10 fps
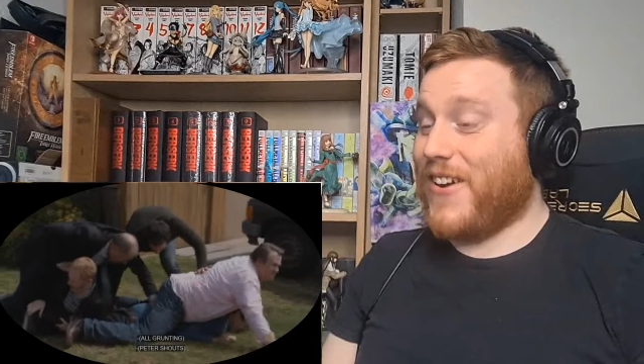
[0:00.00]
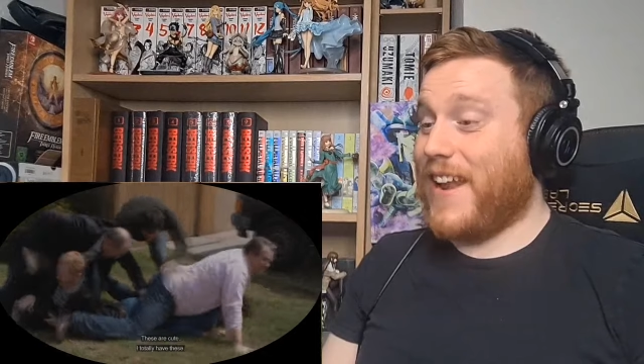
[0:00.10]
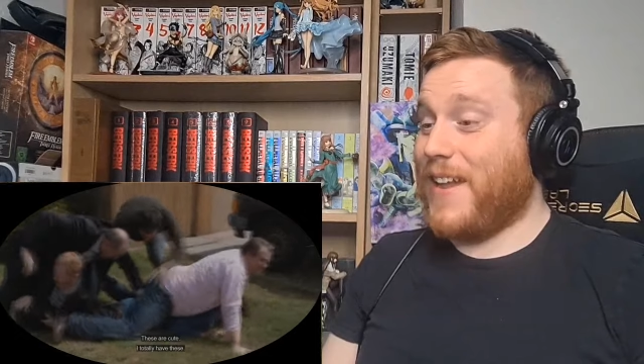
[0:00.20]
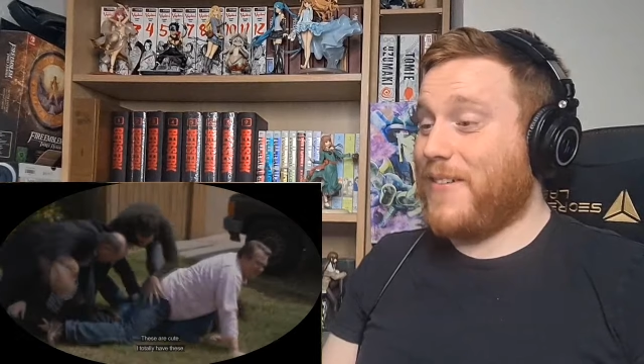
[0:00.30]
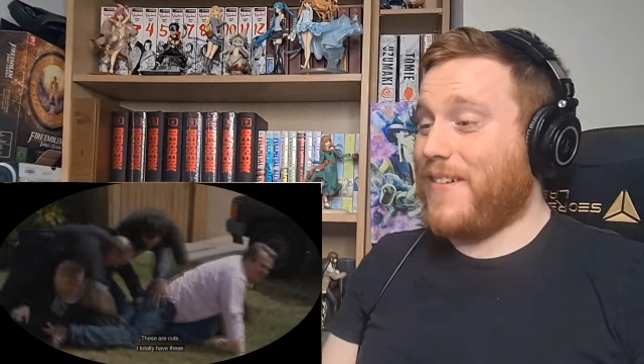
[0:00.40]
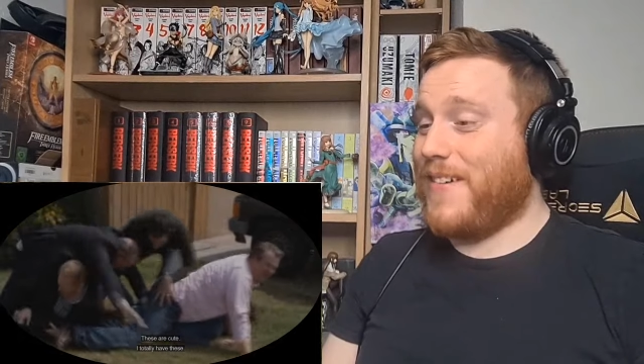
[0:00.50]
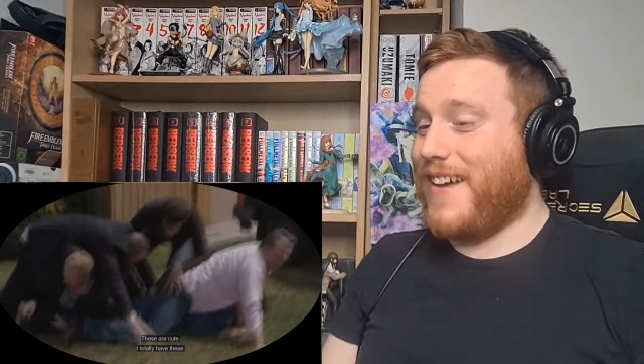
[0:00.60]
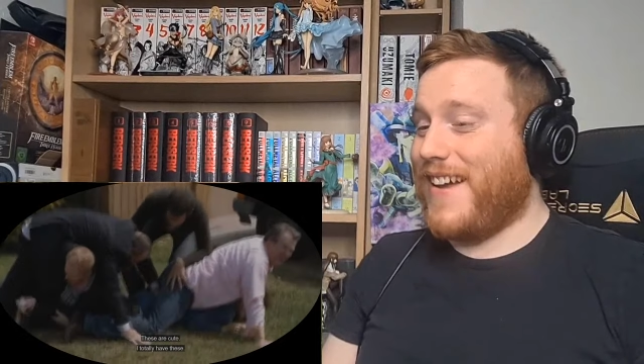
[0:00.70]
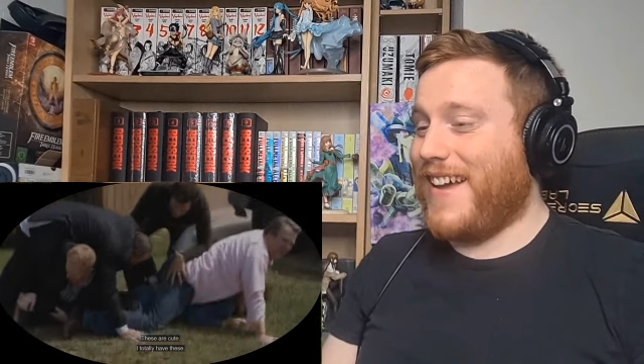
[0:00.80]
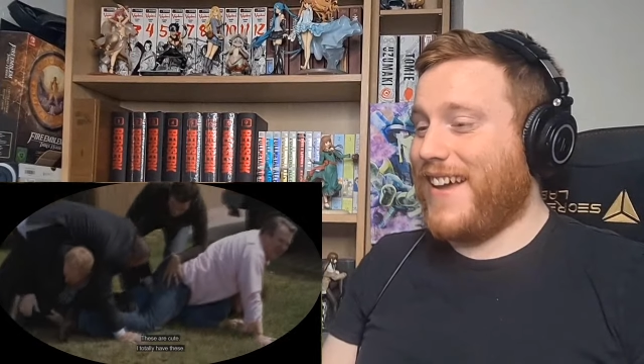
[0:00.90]
not going anywhere.
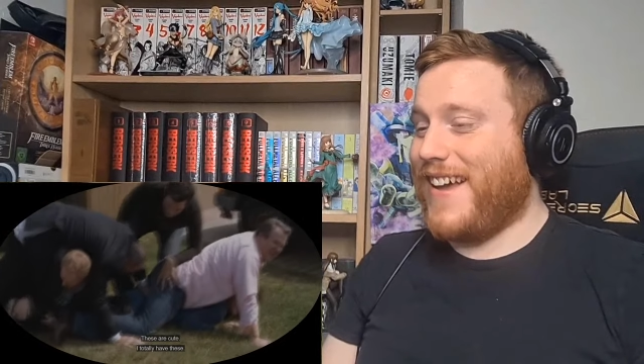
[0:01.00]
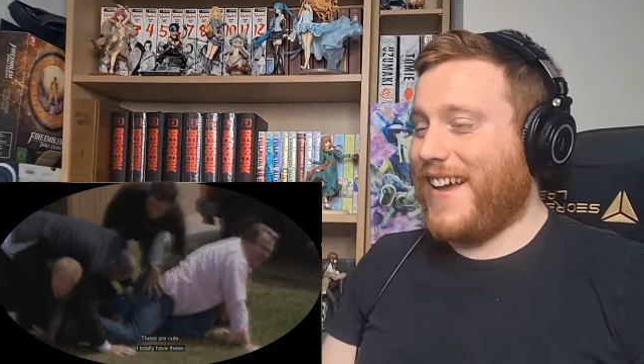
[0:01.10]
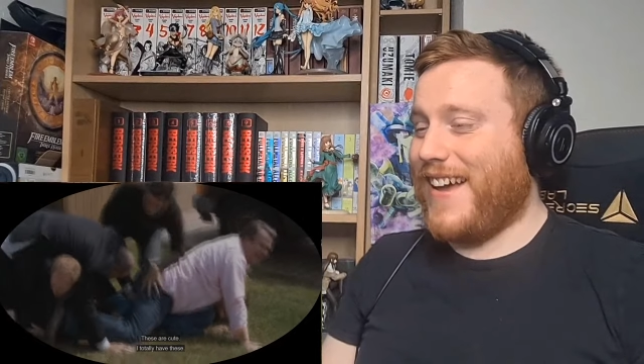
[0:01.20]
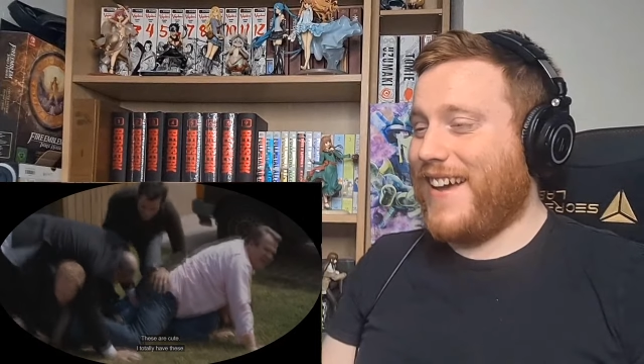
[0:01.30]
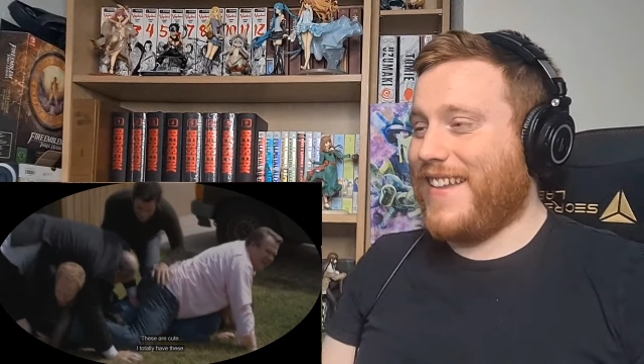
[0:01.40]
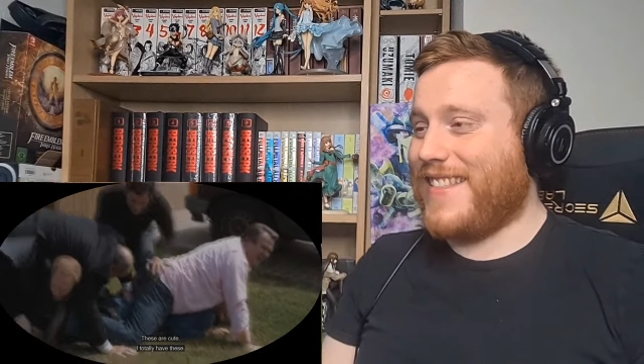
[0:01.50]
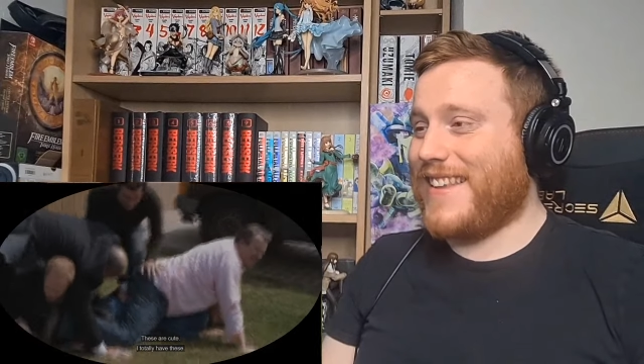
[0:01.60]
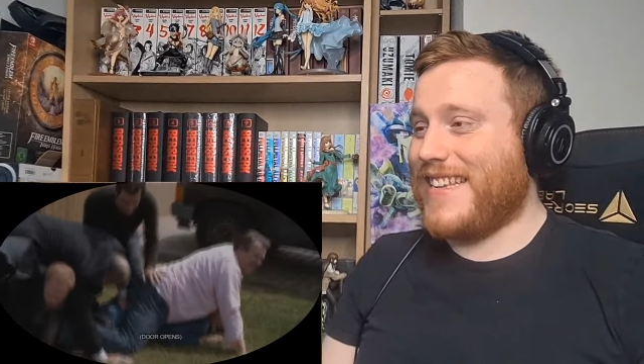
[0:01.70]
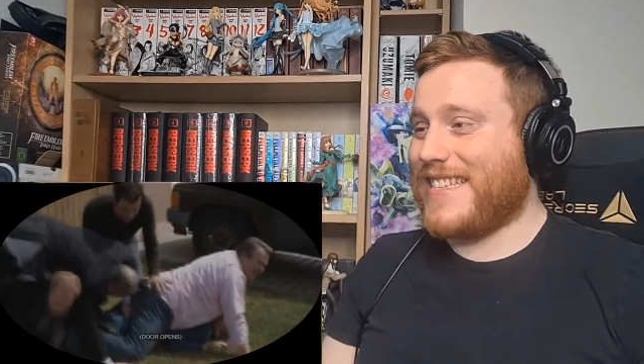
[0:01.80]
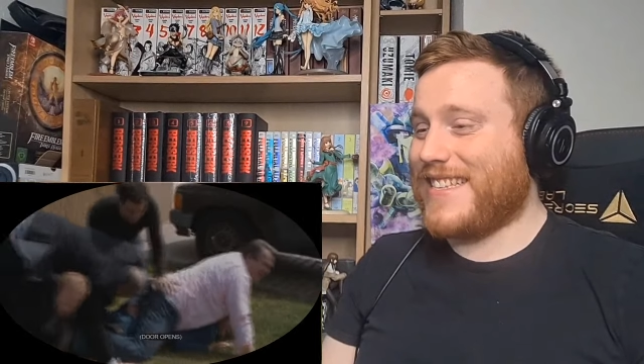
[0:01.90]

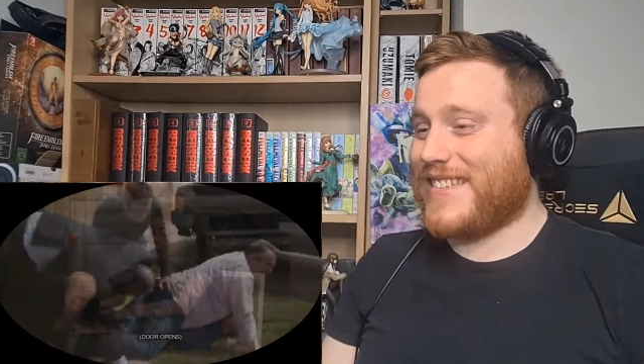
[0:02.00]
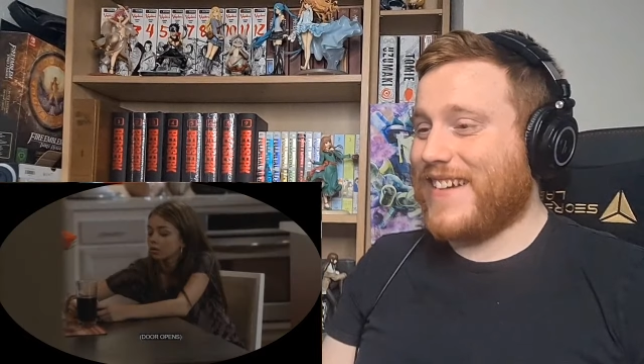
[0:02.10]
Jesus